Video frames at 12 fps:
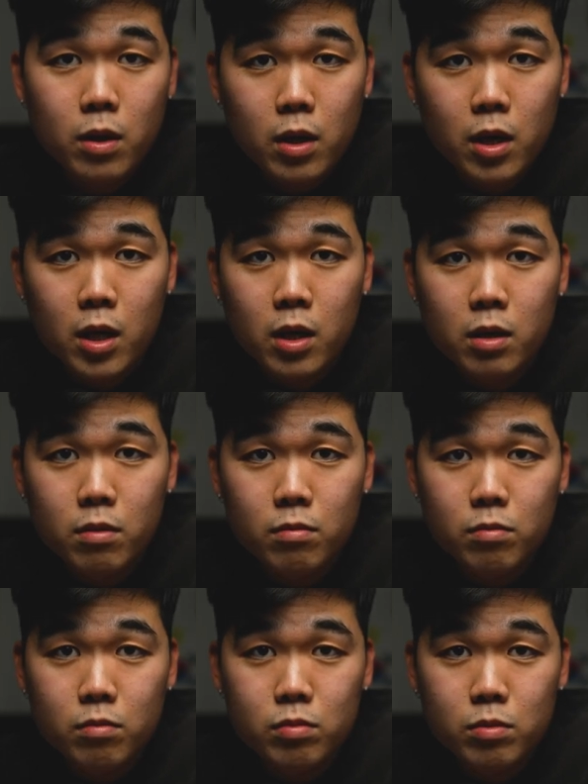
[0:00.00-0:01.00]
And
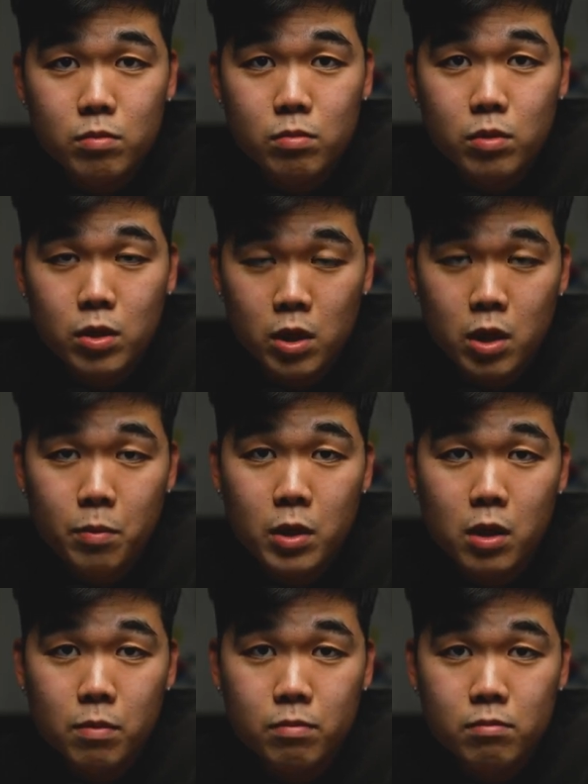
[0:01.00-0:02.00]
you can hit
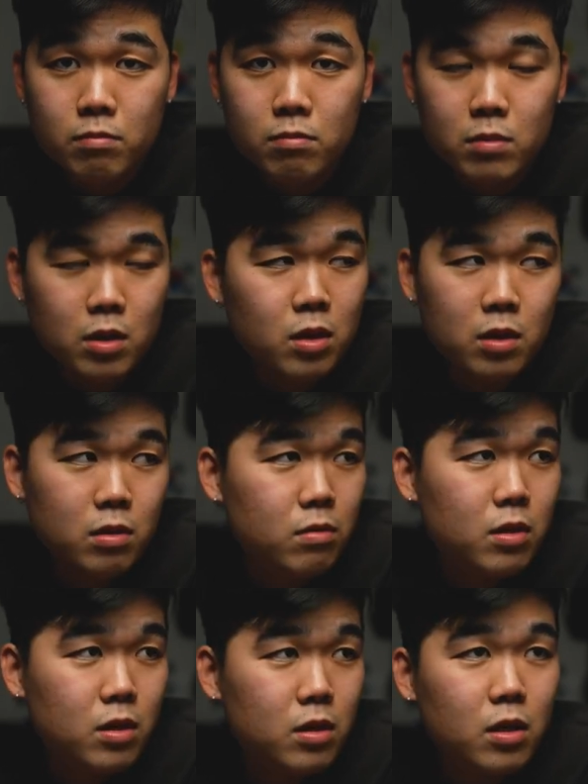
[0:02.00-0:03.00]
me up. No,
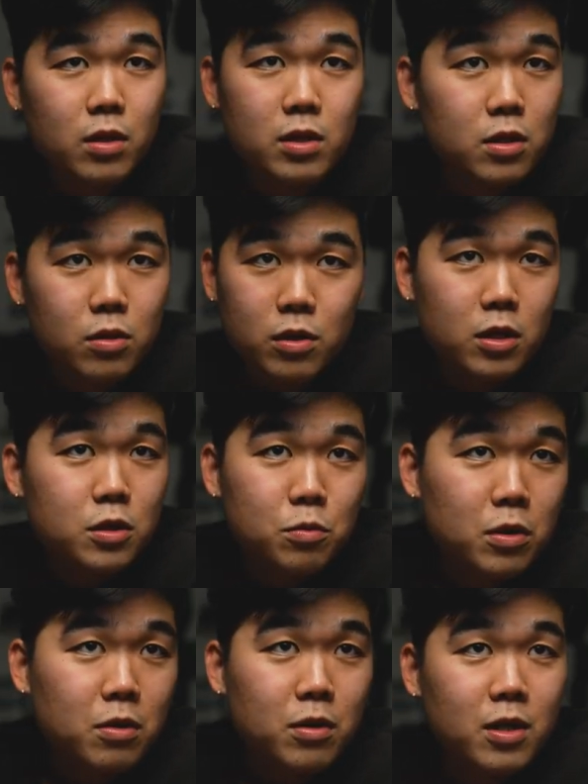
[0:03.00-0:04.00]
I, that's, I just
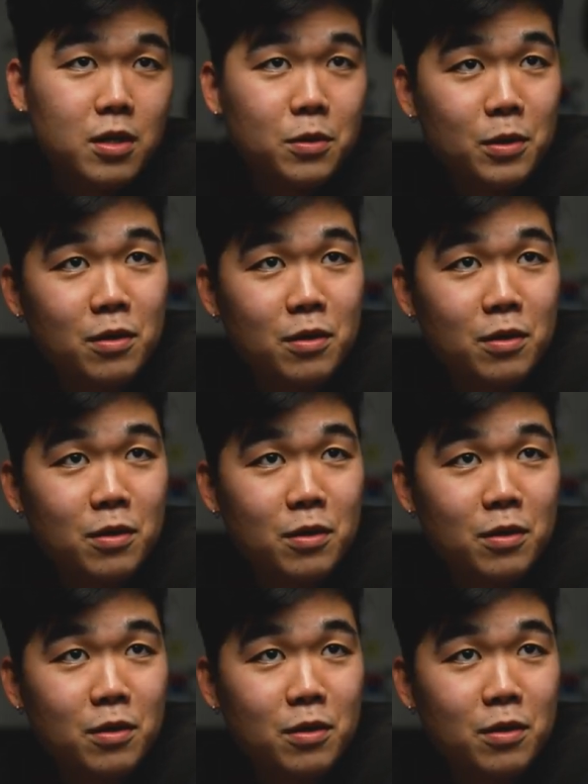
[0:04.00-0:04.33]
want you to cut it